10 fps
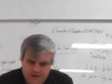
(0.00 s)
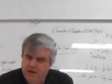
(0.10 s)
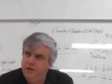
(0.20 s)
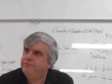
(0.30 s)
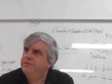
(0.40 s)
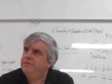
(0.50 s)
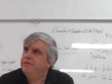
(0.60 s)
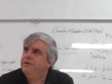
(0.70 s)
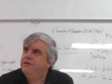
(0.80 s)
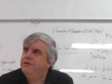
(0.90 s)
uh,
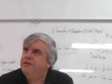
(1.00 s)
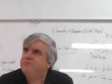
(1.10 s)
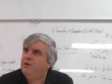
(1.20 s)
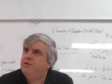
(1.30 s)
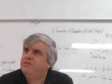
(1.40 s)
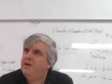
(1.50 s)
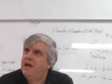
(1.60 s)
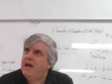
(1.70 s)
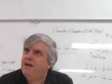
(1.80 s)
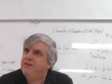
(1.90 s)
suppose you
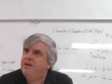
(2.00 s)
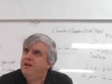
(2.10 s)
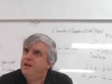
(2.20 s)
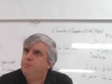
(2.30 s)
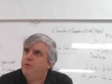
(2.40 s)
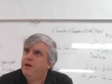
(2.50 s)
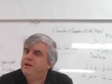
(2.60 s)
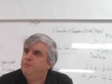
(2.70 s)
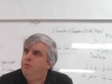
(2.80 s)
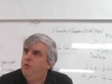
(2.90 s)
have a, a
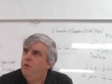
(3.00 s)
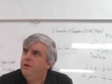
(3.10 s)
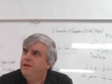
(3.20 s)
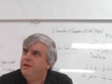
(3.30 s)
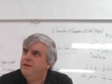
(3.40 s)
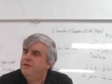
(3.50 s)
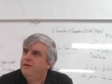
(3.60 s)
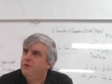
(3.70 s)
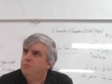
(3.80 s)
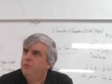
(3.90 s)
pregnant employee
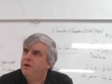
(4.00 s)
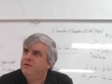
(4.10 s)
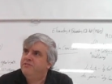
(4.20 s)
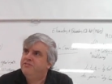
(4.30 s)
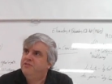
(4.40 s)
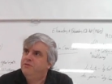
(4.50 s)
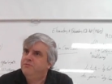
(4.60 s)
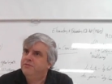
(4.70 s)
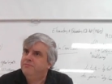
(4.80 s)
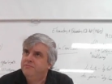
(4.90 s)
or a pregnant
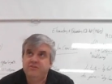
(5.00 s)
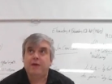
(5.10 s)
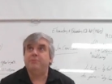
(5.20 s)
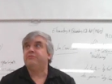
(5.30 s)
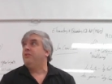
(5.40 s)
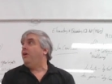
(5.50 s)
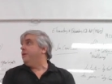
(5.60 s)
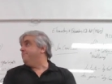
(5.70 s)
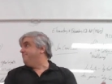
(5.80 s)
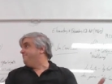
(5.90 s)
student. This happens a
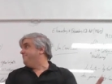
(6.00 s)
lot.